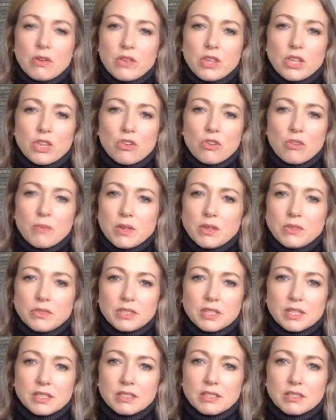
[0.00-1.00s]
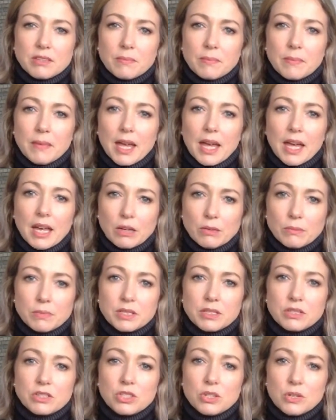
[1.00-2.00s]
your immune system helps
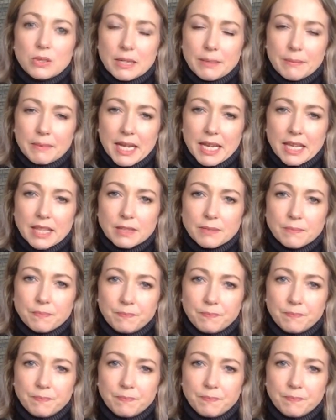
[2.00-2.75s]
to eliminate them.